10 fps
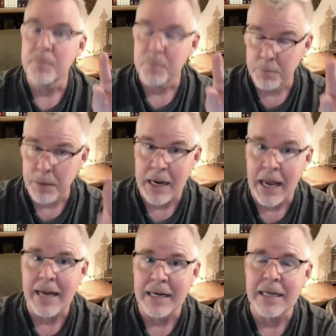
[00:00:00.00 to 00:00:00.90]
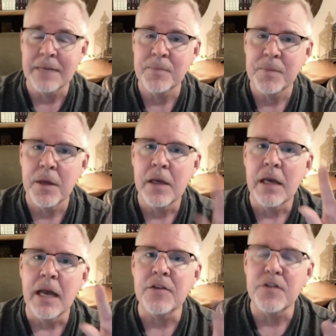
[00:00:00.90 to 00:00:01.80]
by lightning.
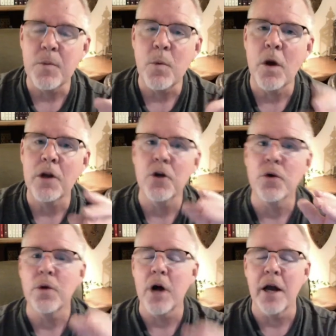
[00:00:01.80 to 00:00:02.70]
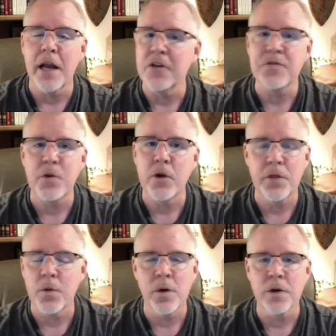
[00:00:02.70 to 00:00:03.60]
And someone who God has full
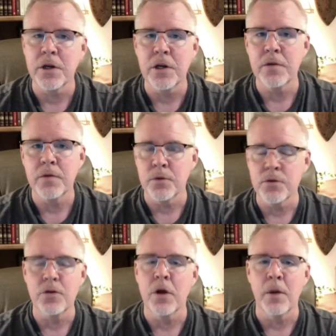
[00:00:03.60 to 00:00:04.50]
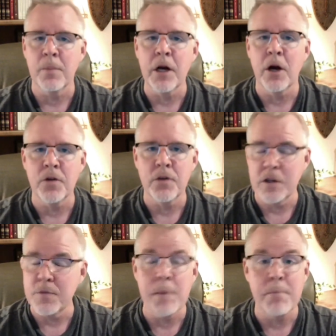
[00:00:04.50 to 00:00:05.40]
authority through, because
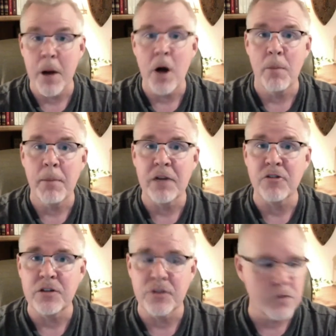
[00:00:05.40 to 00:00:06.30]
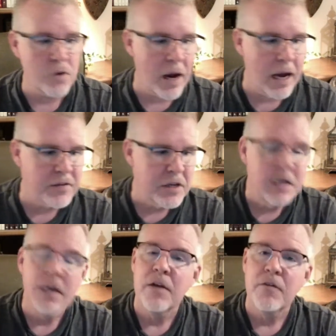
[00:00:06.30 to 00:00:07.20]
he's been bought by Jesus Christ,
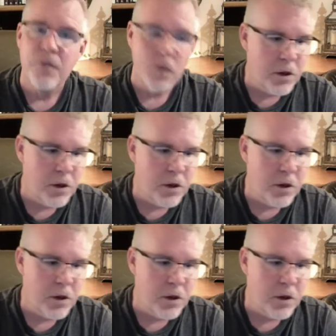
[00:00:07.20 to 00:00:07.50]
full